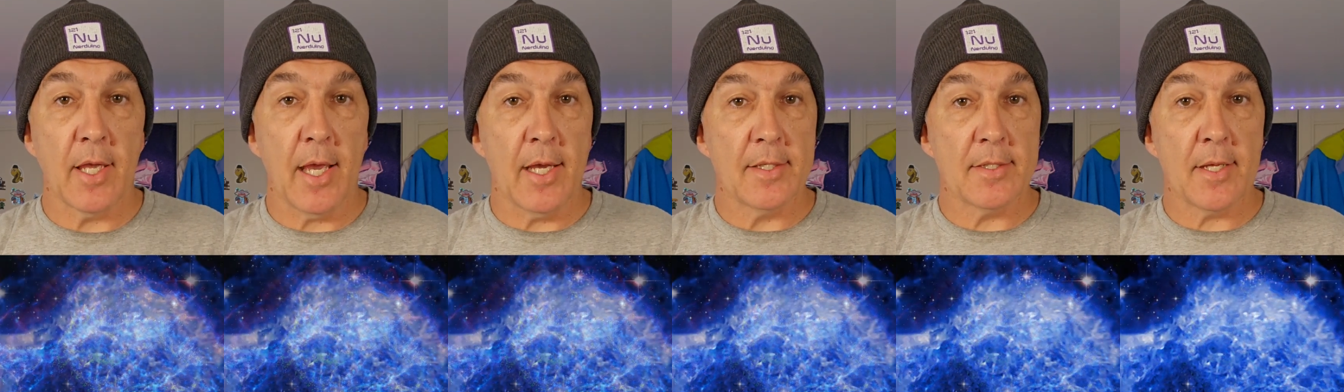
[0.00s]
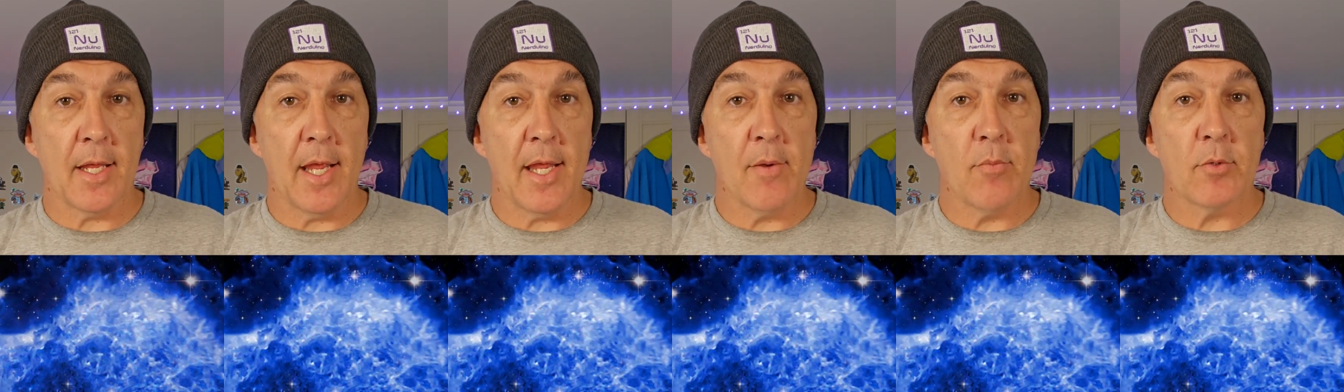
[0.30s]
Cass
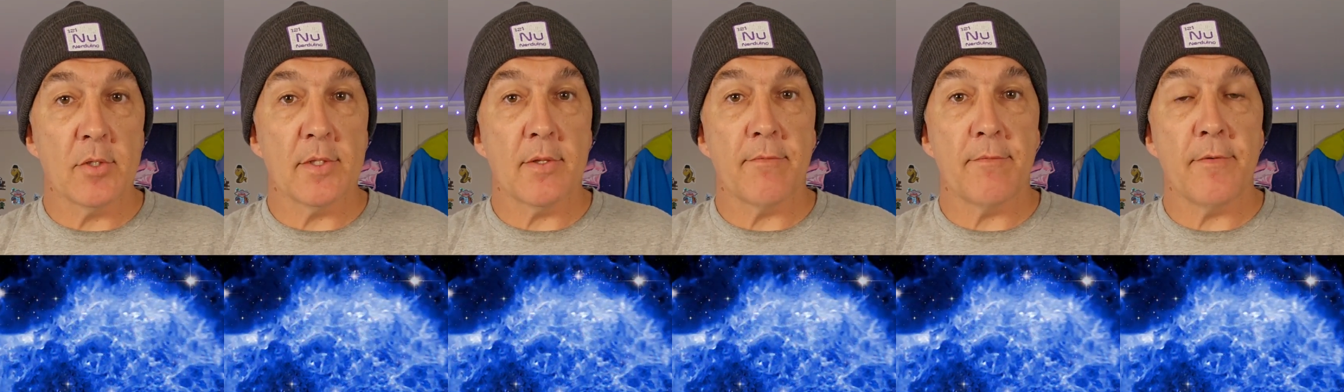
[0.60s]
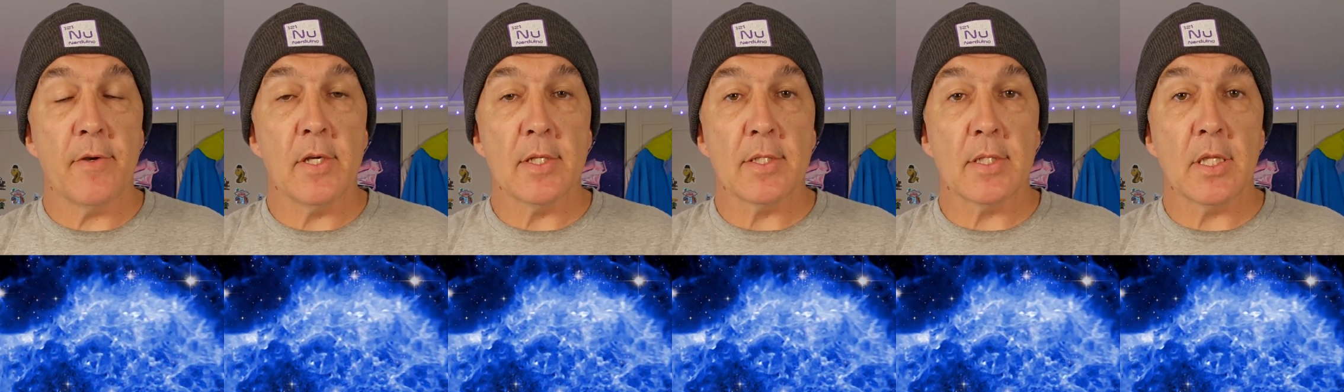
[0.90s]
A was the
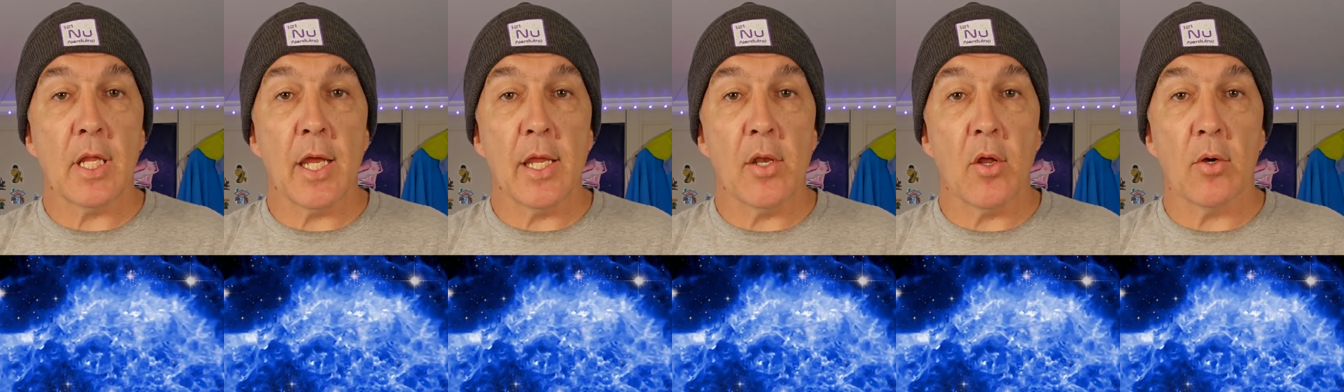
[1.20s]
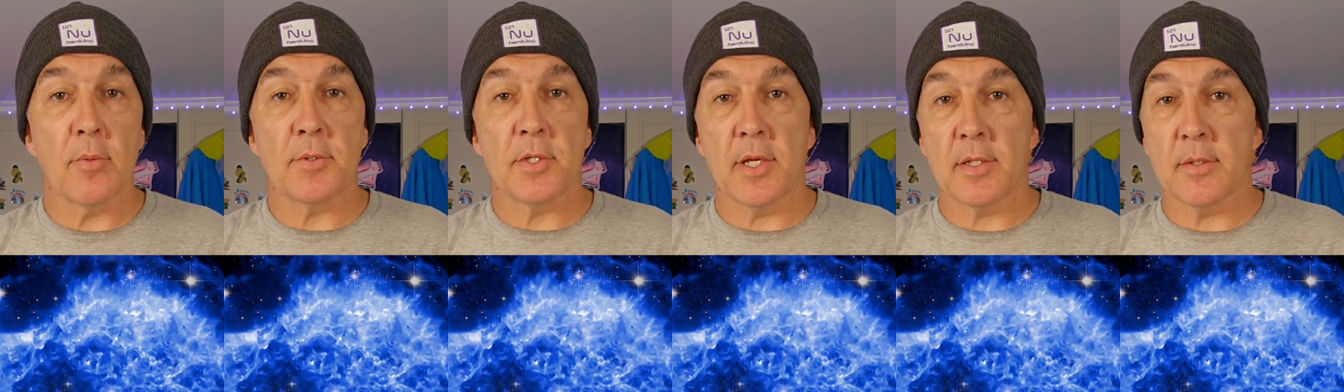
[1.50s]
first light
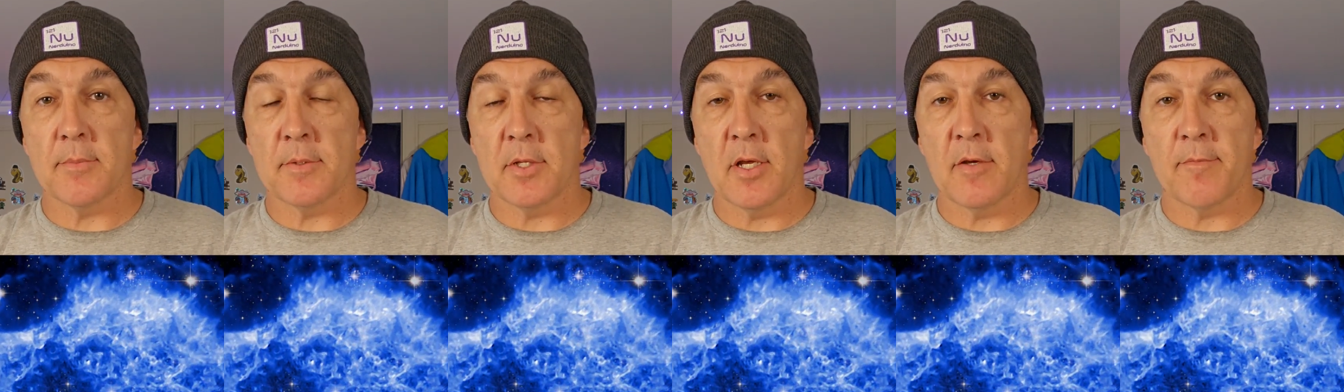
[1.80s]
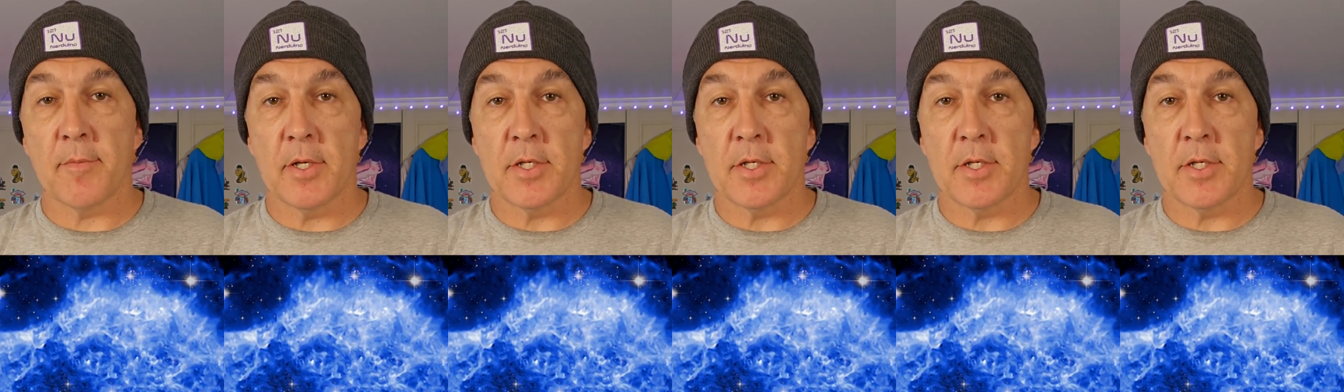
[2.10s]
object observed